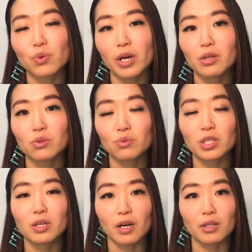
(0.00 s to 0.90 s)
when
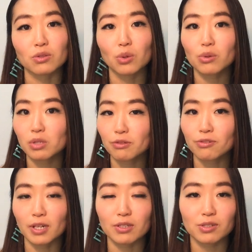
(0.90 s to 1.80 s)
we are totally
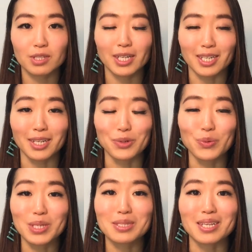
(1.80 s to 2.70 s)
frustrated
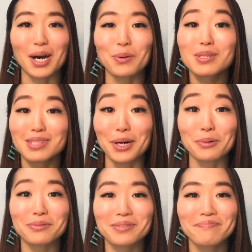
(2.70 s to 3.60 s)
with
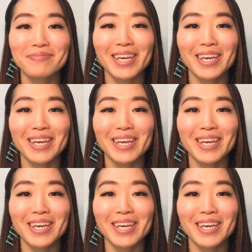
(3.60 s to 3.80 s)
ourselves.